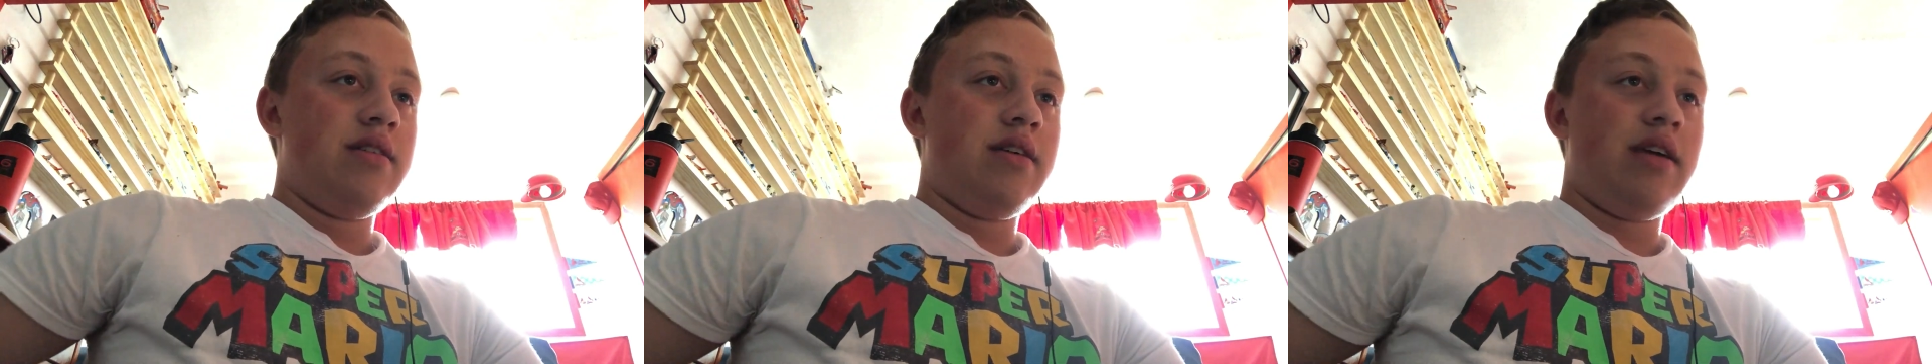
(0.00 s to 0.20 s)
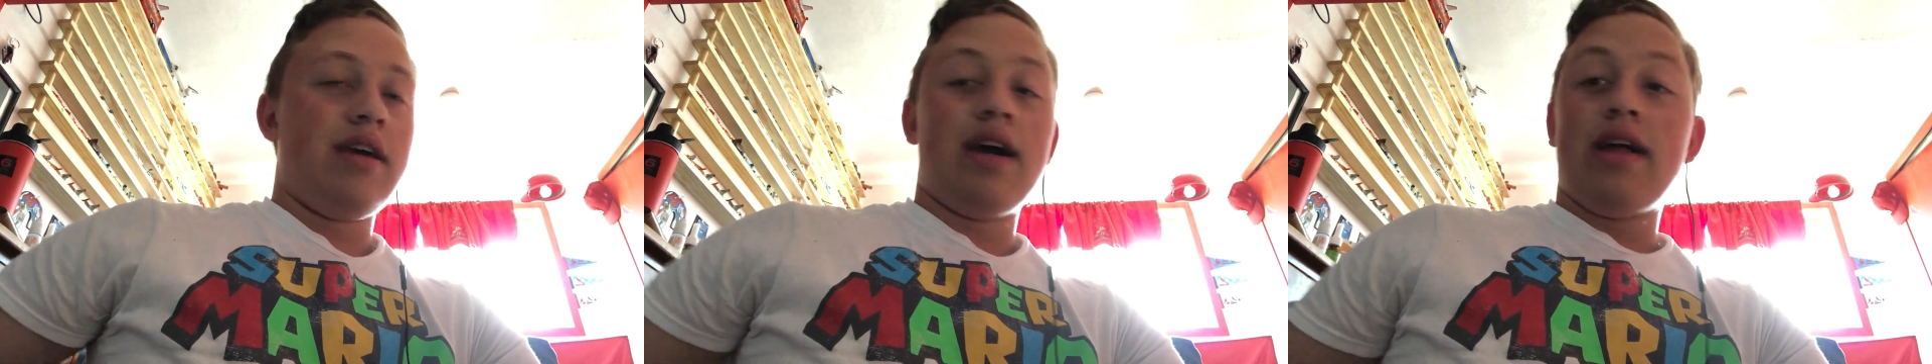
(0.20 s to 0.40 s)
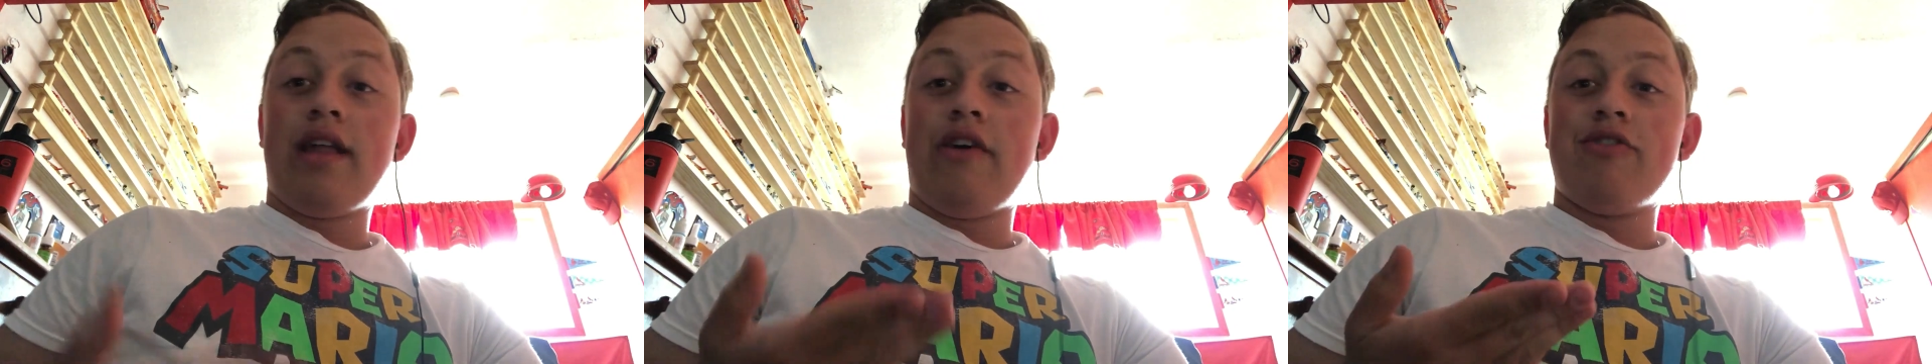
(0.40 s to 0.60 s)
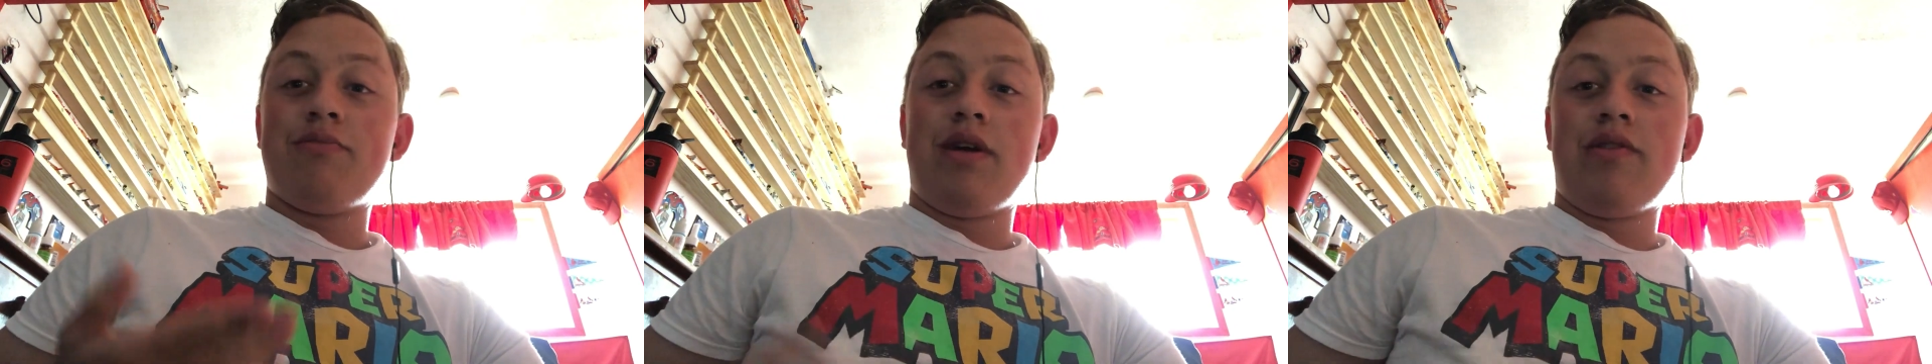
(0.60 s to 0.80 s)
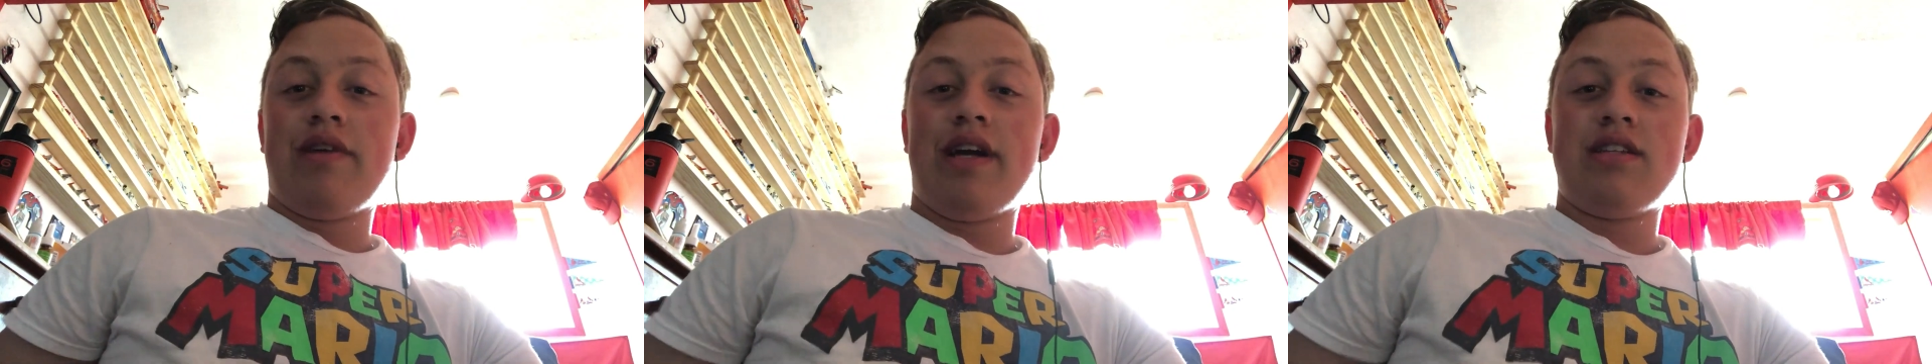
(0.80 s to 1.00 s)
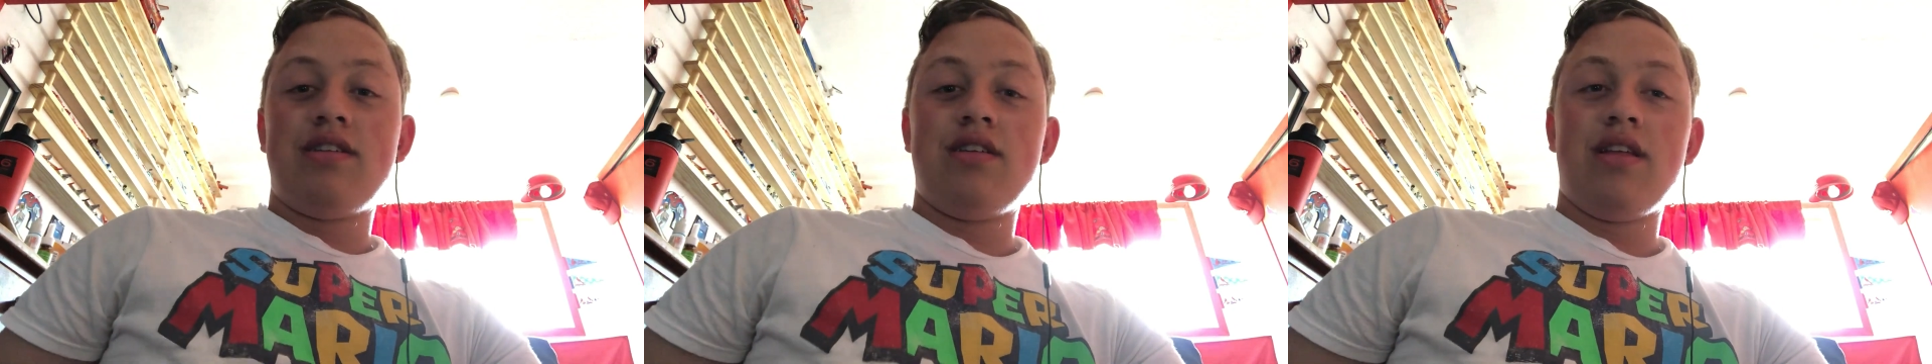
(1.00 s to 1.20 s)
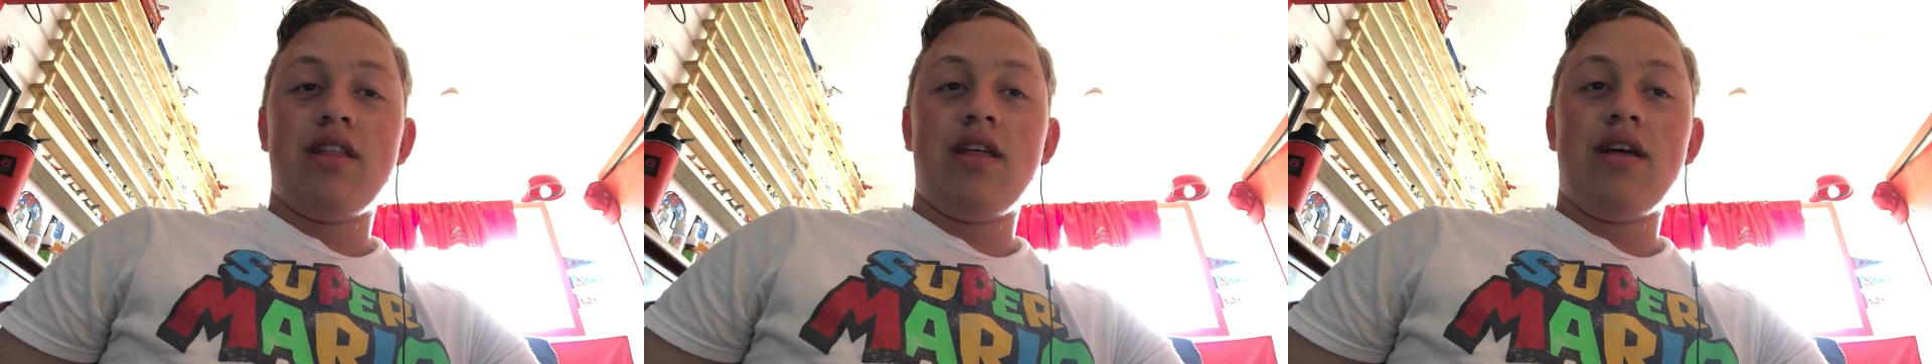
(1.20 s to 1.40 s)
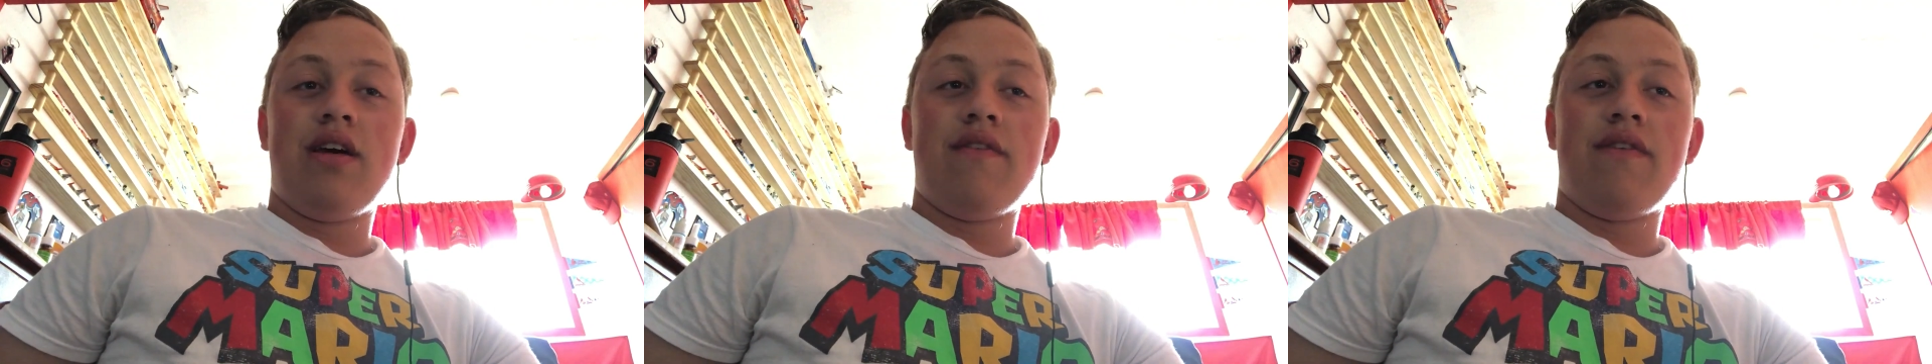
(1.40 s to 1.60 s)
yeah, that was my reaction to
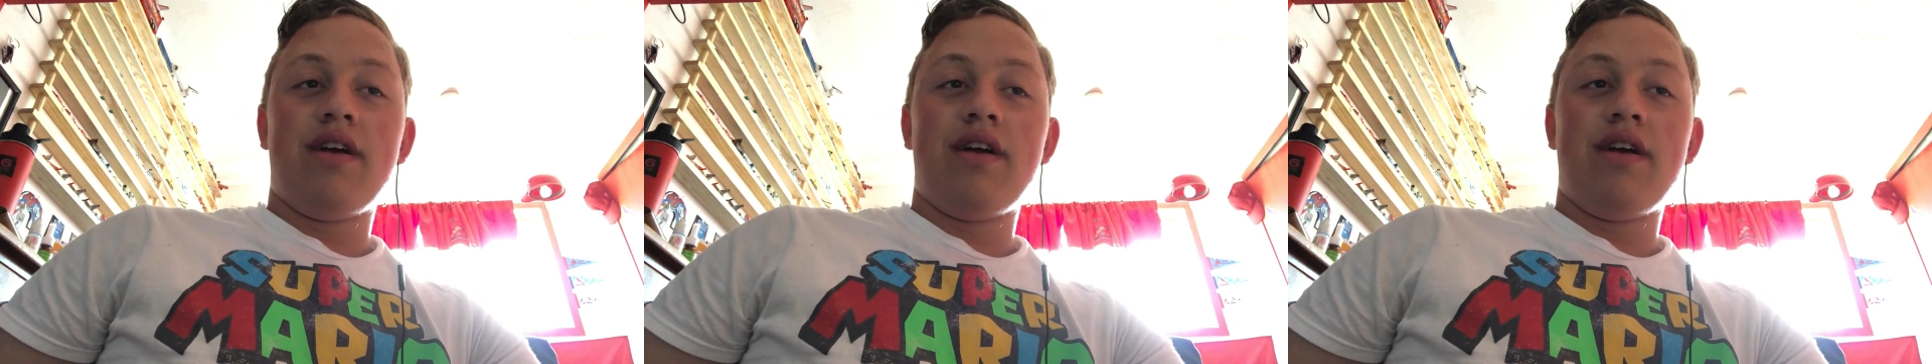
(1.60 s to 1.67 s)
the